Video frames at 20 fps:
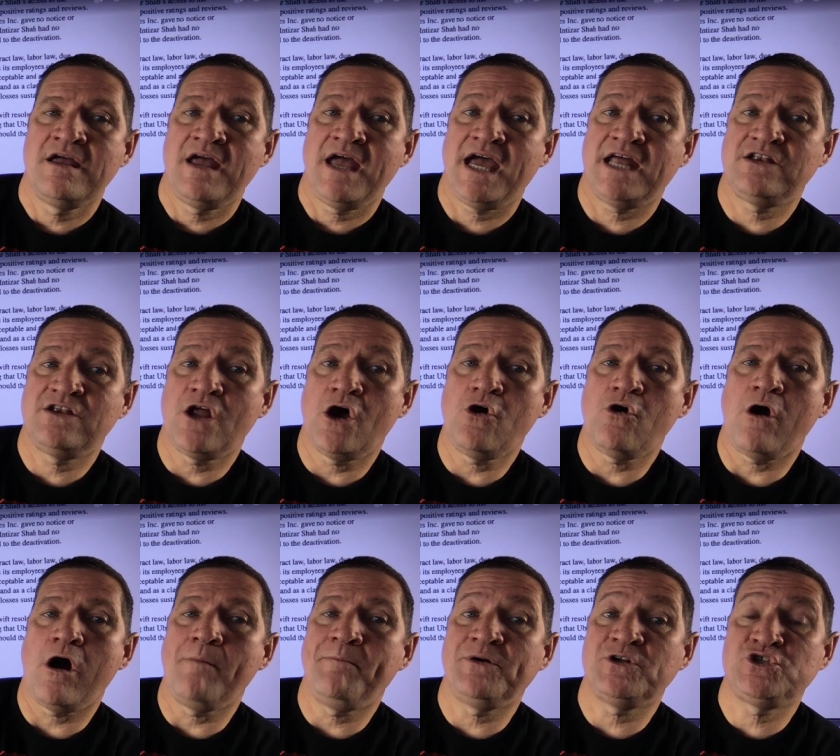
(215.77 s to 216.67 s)
had no
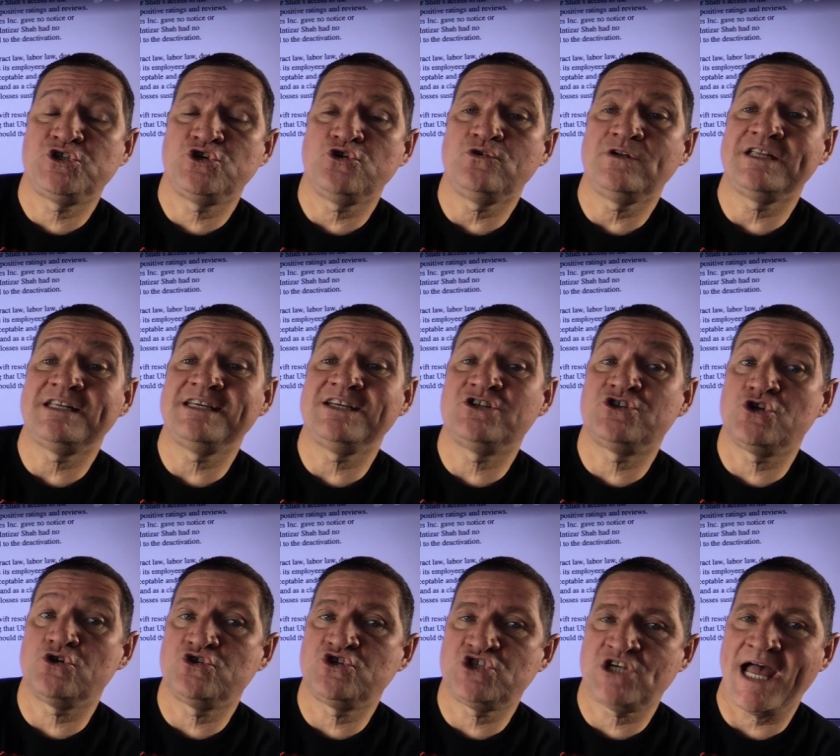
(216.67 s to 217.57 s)
opportunity
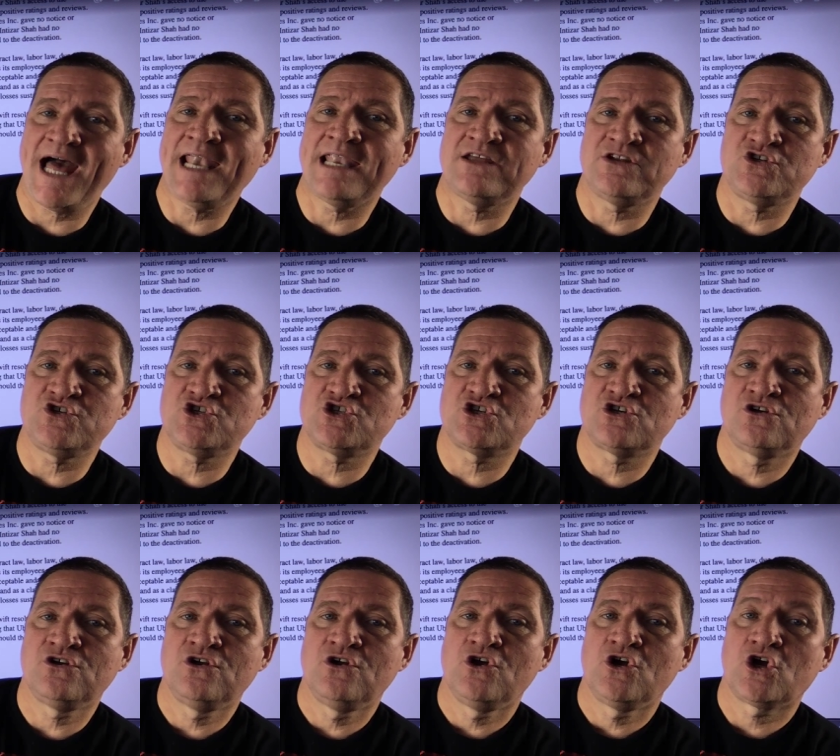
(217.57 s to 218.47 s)
to challenge,
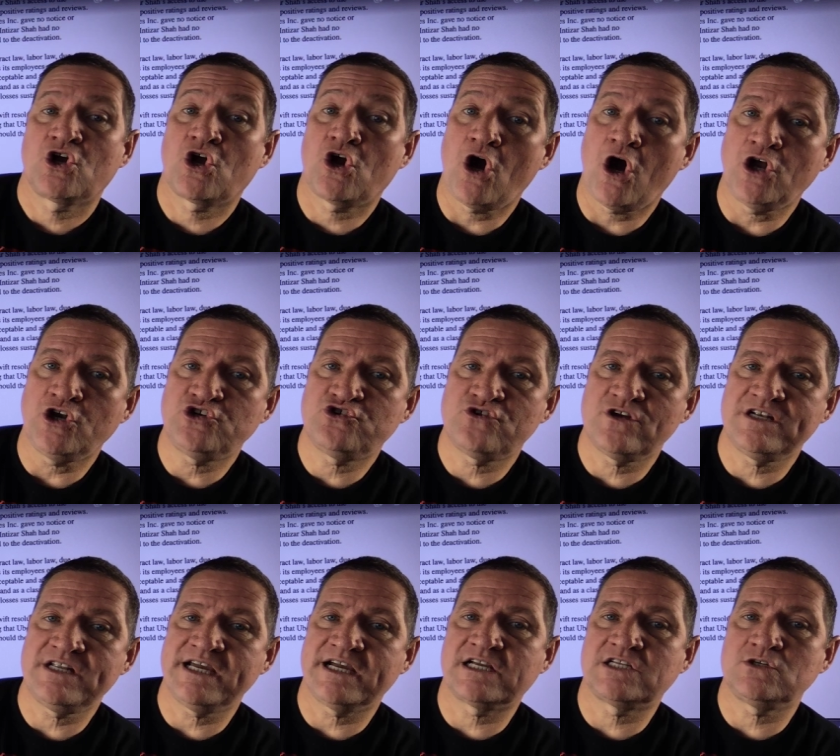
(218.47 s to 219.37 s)

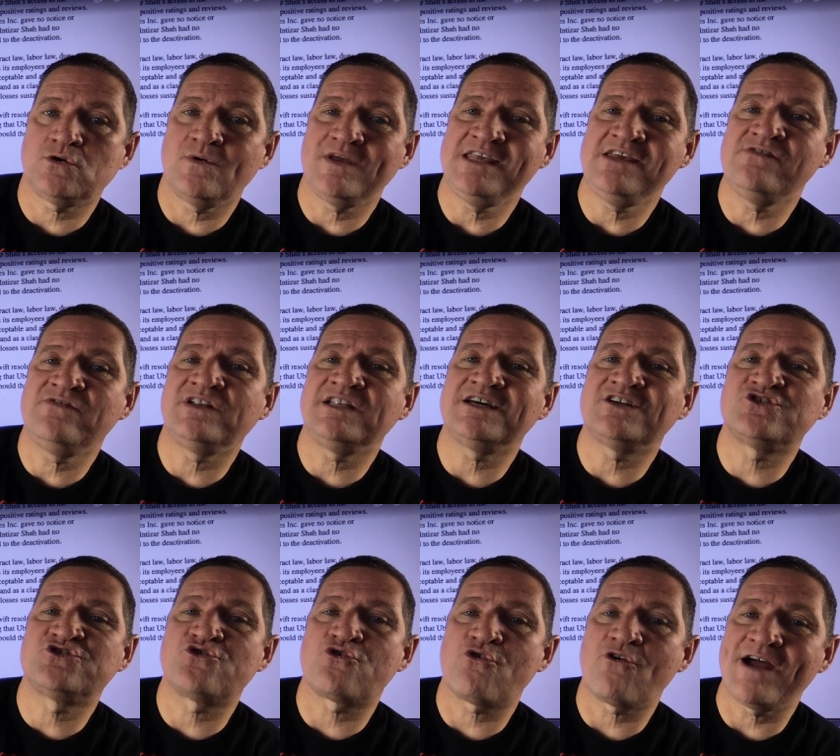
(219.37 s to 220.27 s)
contradict, or even
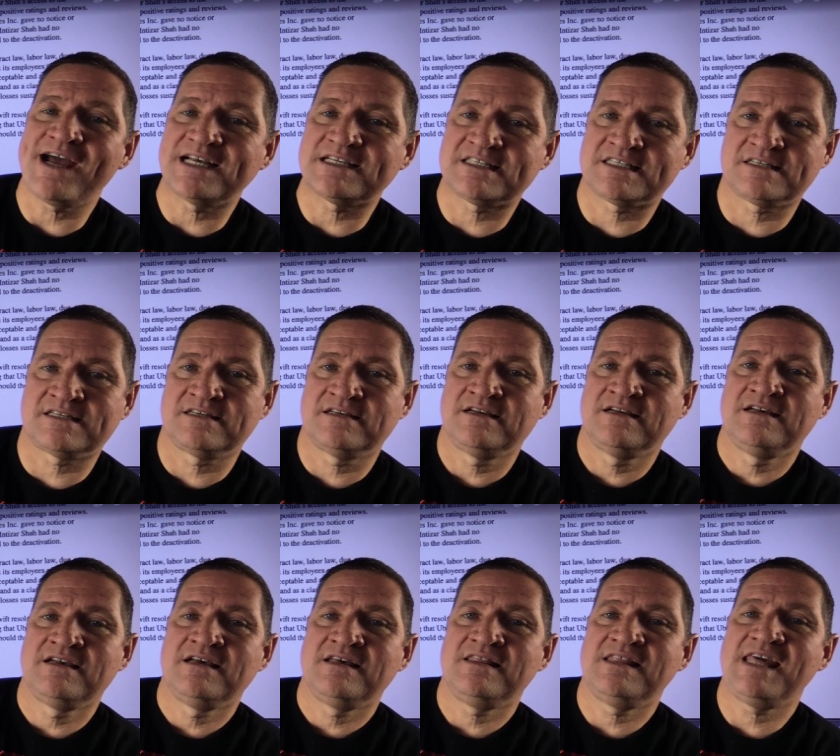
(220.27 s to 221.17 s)
address
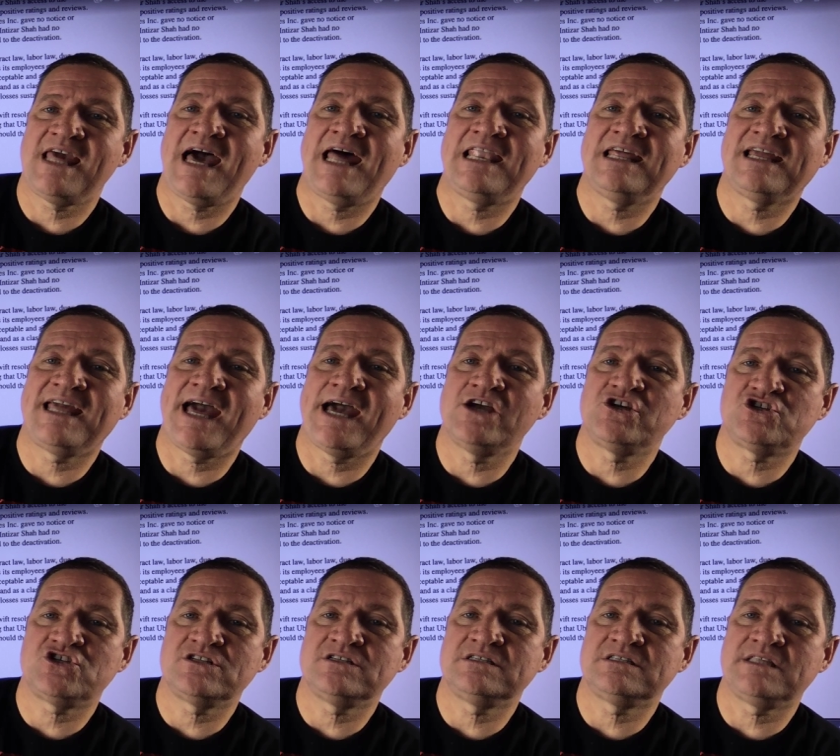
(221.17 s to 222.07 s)
the
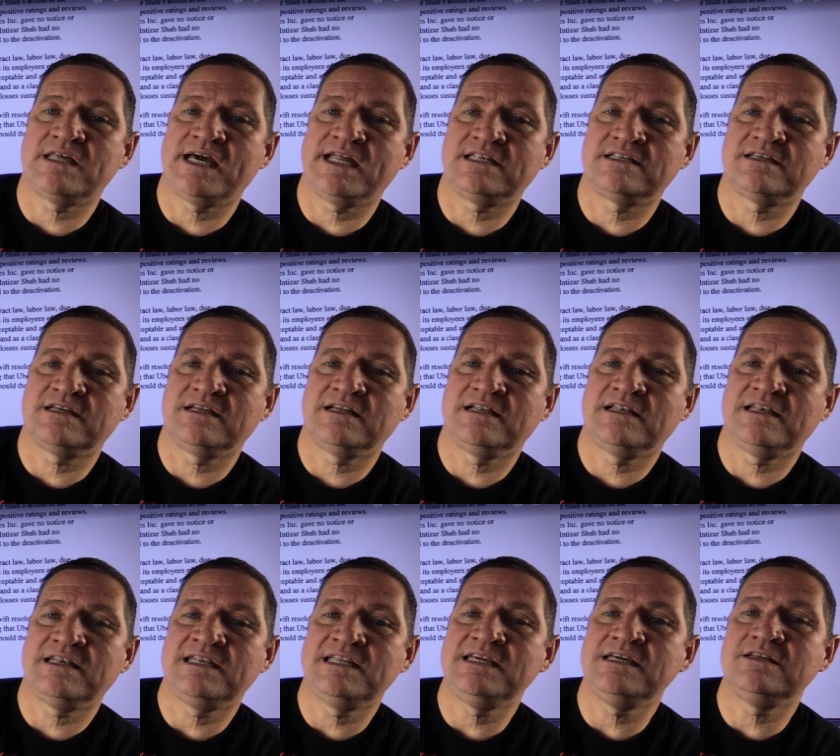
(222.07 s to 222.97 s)
allegations that
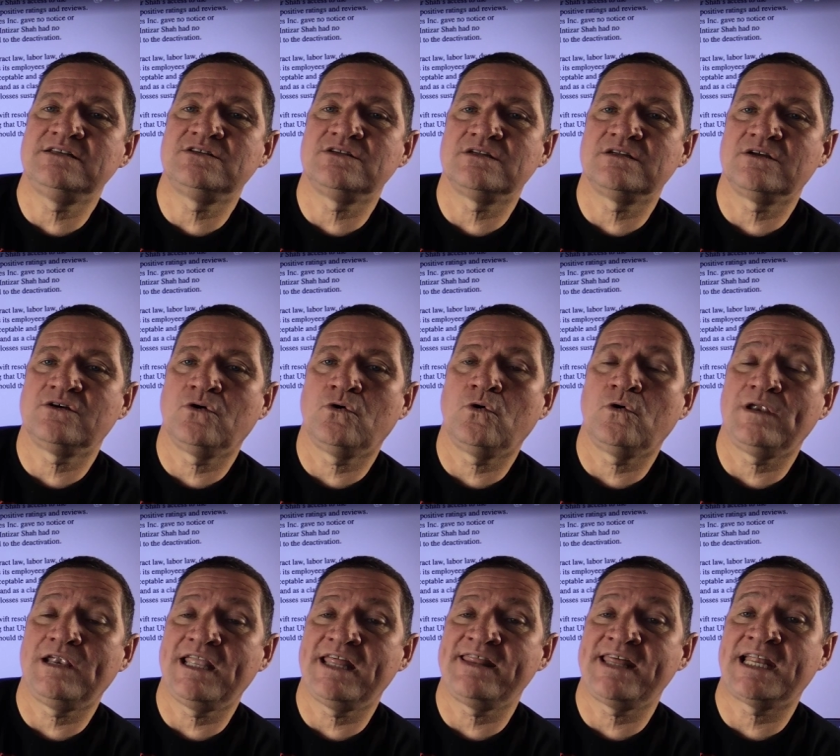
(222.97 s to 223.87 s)
lead or
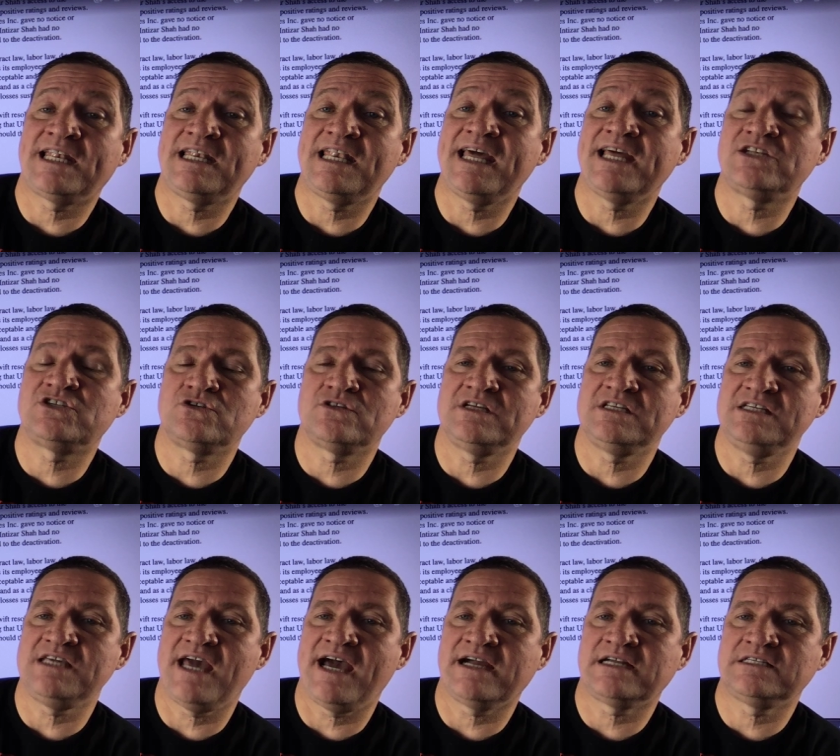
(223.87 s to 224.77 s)
le that led to the
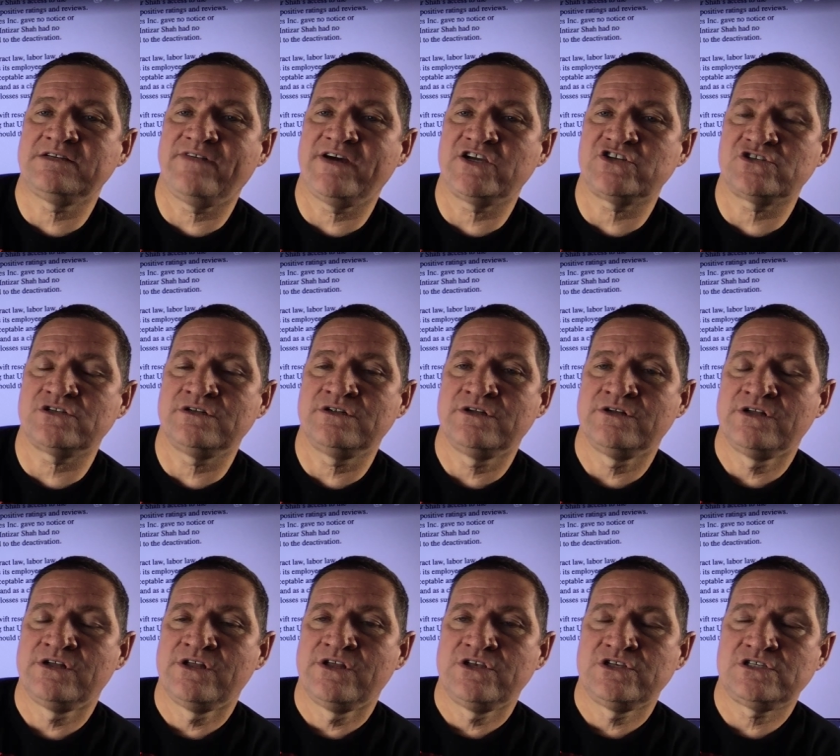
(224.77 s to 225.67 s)
deactivation.
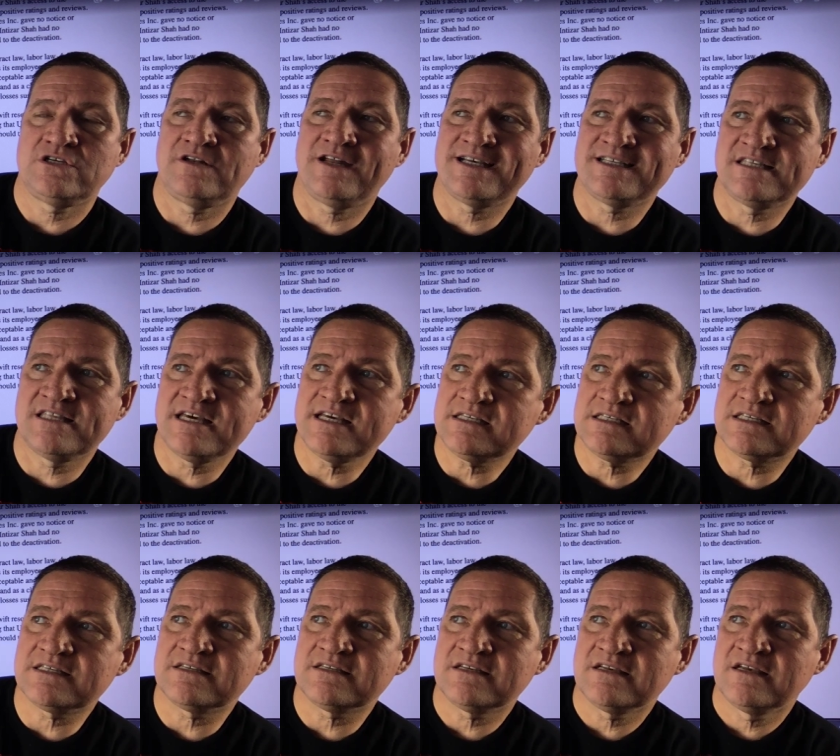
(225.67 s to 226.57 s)
So does
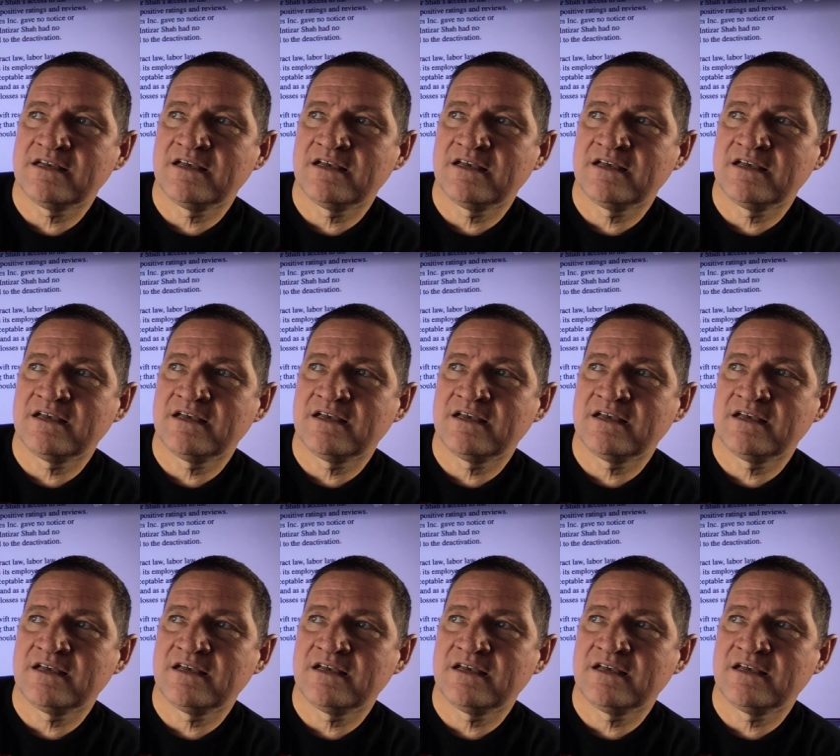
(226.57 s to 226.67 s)
this